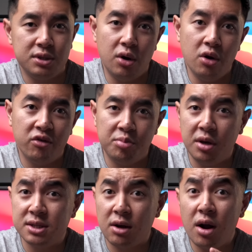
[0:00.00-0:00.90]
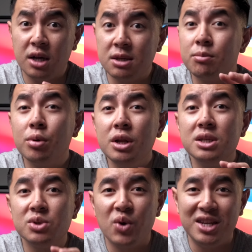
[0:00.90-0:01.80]
over because there are some pretty
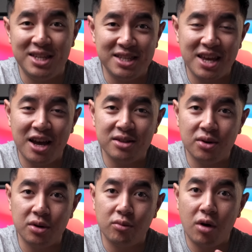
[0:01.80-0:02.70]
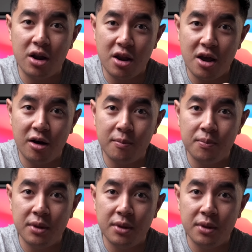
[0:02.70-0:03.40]
sweet discounts on it right now.